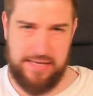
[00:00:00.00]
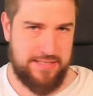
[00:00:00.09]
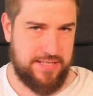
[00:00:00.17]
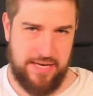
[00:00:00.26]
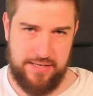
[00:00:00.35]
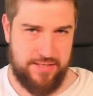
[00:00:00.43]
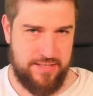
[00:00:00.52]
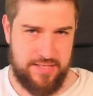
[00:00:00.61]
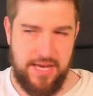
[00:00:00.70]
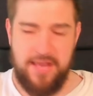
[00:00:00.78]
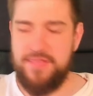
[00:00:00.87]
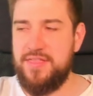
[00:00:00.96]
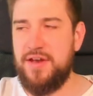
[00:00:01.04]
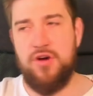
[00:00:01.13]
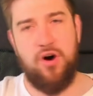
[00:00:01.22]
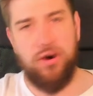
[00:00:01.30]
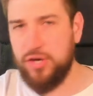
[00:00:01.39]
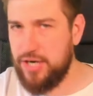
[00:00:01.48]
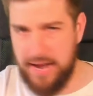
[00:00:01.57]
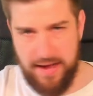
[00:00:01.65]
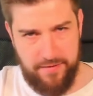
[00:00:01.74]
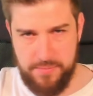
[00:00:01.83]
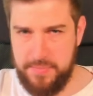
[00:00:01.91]
las cannons. They're not going to
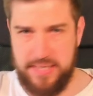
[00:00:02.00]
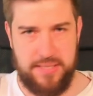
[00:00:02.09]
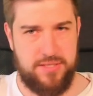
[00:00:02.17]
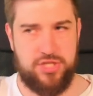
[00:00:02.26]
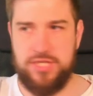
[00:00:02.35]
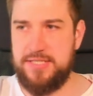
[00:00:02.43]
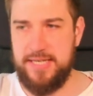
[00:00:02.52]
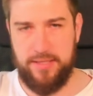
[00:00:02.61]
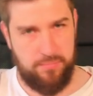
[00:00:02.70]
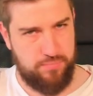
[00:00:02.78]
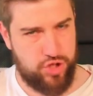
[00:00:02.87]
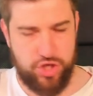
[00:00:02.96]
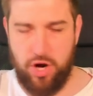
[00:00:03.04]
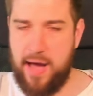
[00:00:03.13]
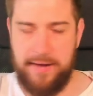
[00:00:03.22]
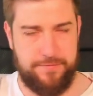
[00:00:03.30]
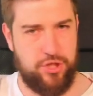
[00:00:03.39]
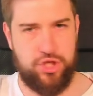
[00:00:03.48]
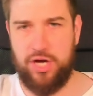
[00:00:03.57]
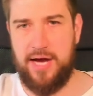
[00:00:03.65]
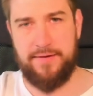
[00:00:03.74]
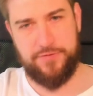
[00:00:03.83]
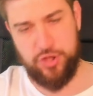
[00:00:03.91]
have a means to deal shot after
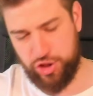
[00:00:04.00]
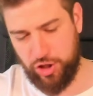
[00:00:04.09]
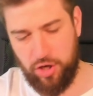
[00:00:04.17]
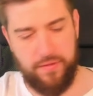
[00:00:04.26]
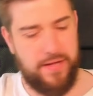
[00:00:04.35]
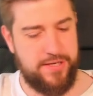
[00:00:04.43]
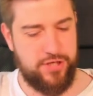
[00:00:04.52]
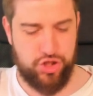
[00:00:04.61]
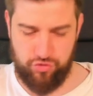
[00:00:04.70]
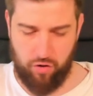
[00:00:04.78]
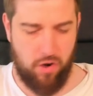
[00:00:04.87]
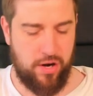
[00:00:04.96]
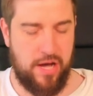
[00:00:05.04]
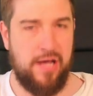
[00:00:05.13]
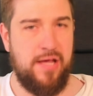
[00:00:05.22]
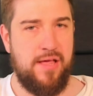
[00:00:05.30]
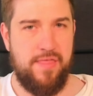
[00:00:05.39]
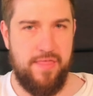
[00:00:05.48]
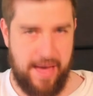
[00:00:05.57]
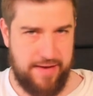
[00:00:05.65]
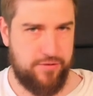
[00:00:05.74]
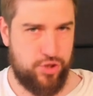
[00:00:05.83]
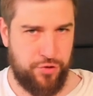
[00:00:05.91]
shot after shot that is stronger
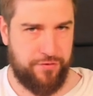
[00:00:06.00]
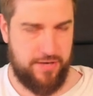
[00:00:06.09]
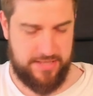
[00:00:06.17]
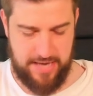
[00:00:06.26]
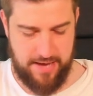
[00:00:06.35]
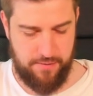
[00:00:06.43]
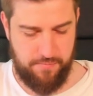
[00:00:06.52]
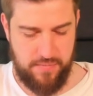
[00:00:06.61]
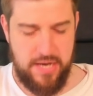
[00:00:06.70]
than toughness 8.